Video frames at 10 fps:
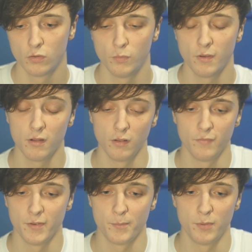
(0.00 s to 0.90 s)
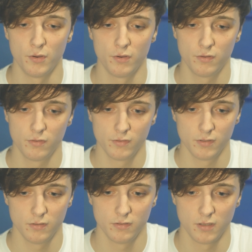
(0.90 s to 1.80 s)
we all love him, but
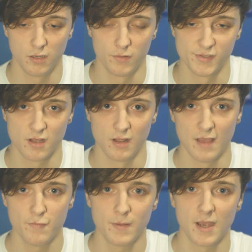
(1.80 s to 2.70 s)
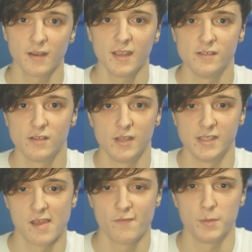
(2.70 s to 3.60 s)
he's not a left back. He's
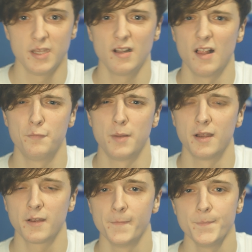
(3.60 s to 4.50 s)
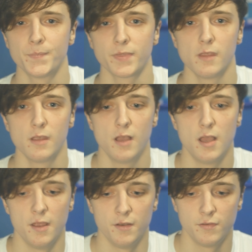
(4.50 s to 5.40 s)
never been a left back,
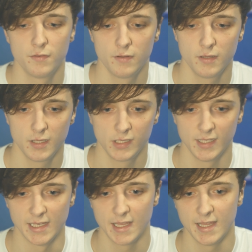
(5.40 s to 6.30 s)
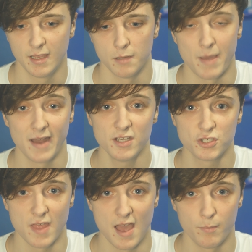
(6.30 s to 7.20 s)
and he can manage
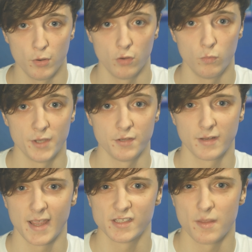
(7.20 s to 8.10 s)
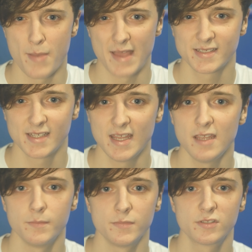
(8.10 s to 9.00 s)
there, but when you're against the best
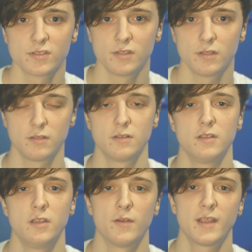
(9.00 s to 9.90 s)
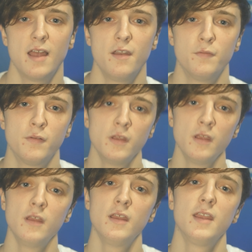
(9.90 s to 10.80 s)
teams, you
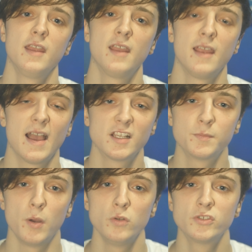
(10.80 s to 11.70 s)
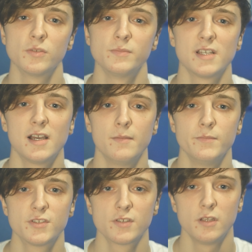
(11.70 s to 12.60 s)
can get exposed
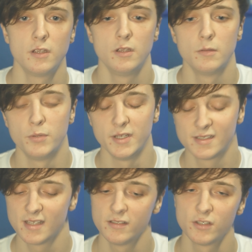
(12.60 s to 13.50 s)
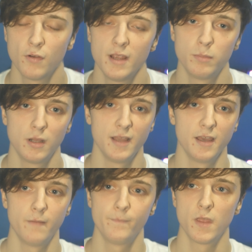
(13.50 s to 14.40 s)
sometimes. But he still is a great
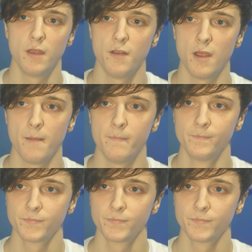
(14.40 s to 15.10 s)
player, and